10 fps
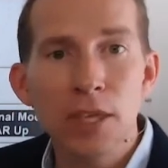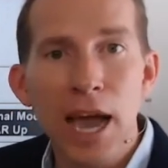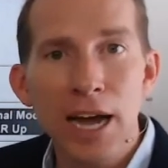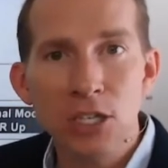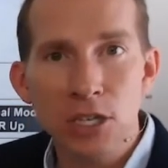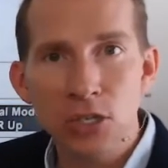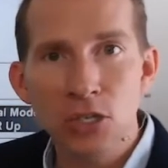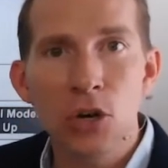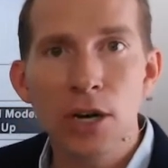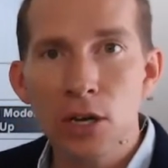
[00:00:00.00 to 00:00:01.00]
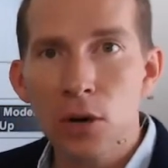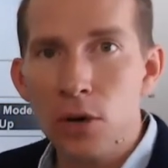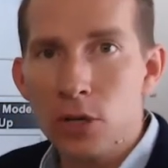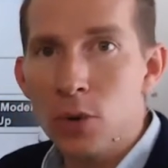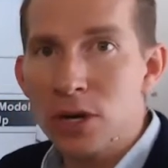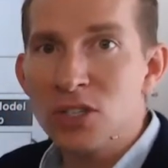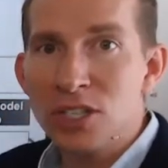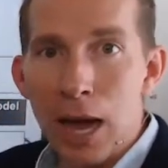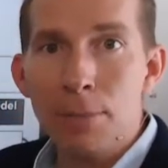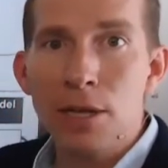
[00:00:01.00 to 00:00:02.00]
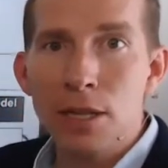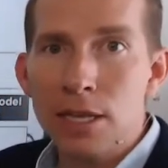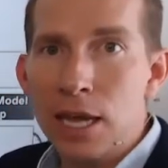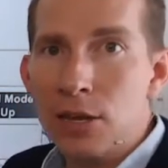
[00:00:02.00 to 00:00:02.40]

action because you already know. You want to stop yelling at your